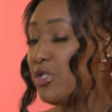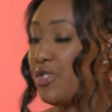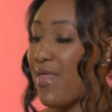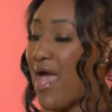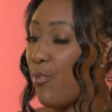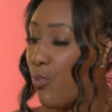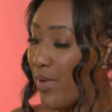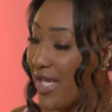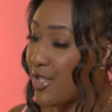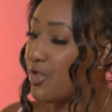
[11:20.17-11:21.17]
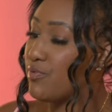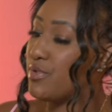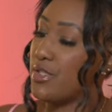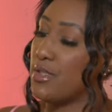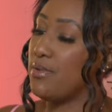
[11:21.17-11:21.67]
so that when you
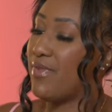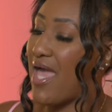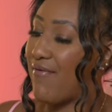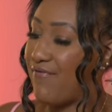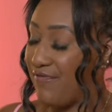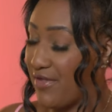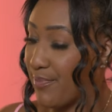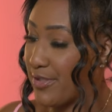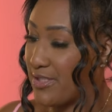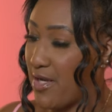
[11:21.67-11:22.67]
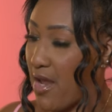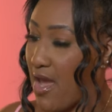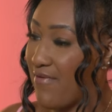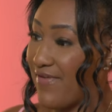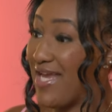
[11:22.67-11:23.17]
do that 50% off,